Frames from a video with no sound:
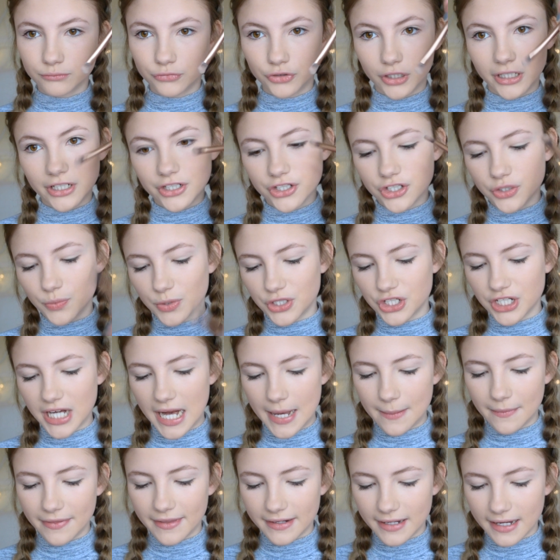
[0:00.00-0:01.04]
brush which
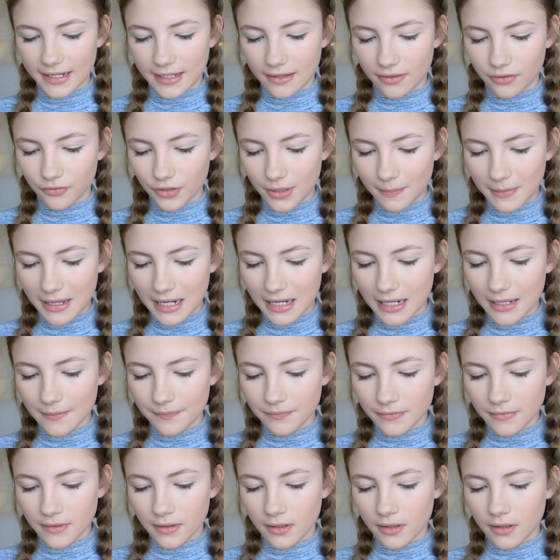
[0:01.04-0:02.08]
came with the Naked 3 palette.
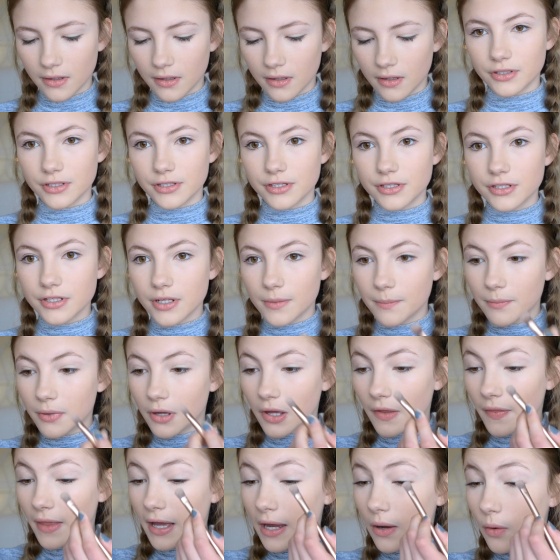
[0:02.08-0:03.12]
Just
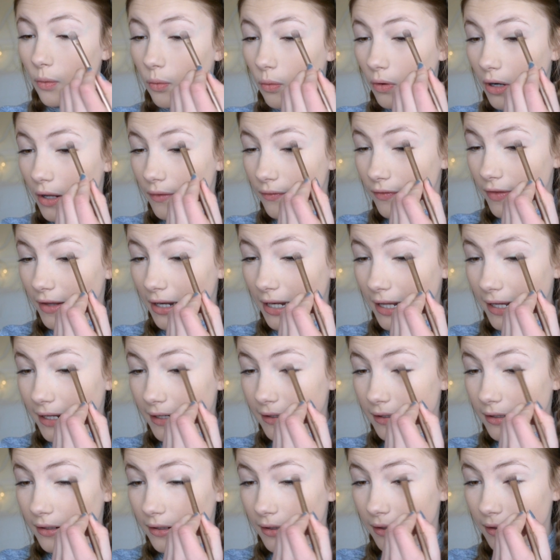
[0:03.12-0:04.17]
put that all over the
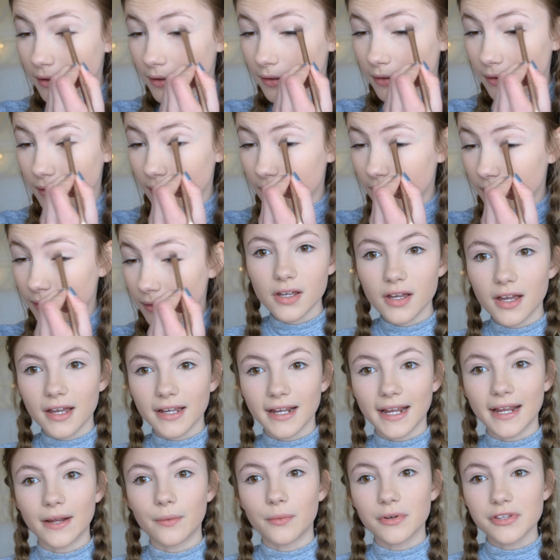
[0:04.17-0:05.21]
lid.
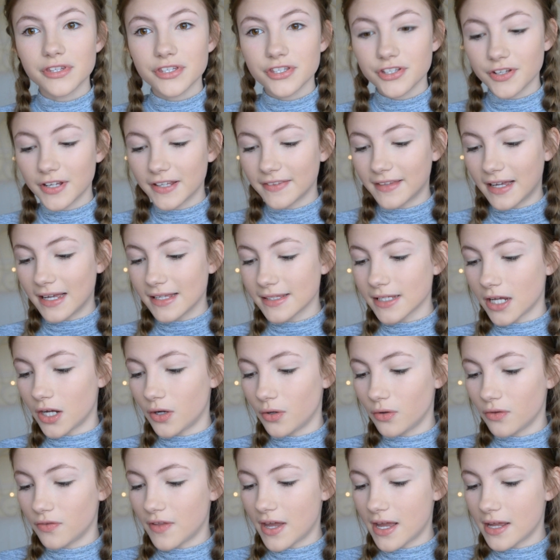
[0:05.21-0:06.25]
Okay once doing that
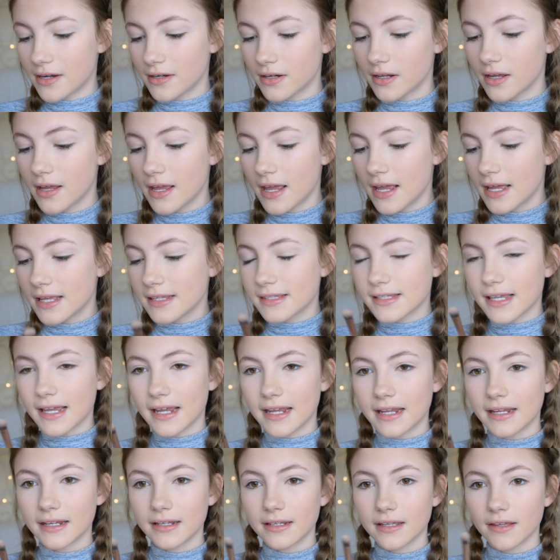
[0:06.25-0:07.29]
I will then
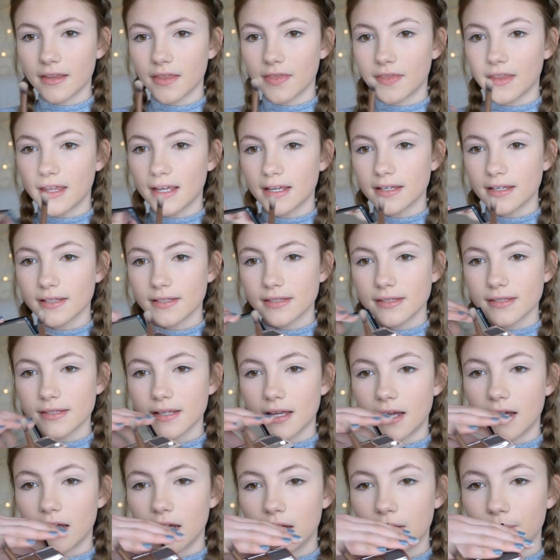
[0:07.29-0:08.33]
take this
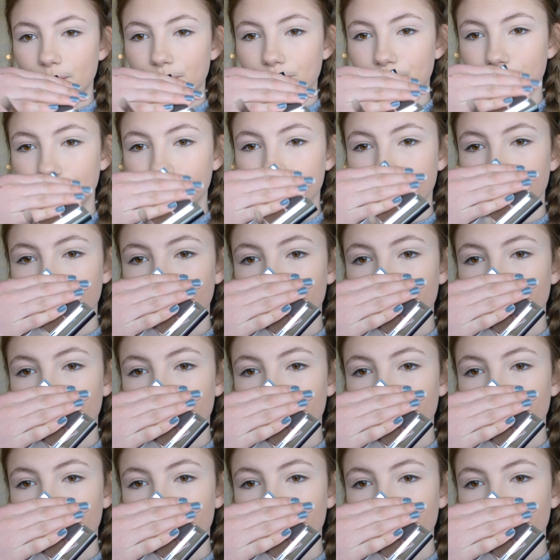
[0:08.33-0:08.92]
um,